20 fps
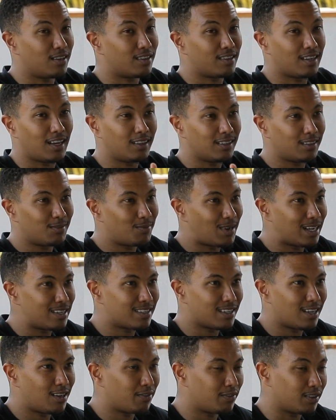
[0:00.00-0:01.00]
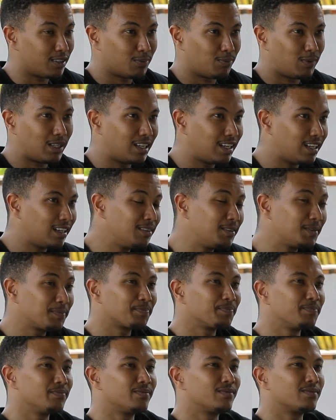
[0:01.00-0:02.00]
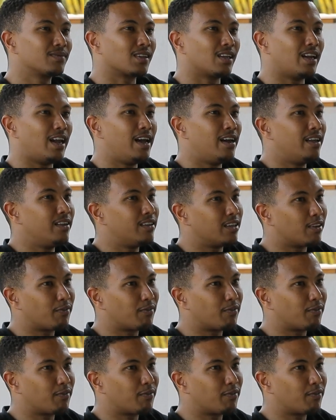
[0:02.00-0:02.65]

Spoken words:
tell them myself, explain, and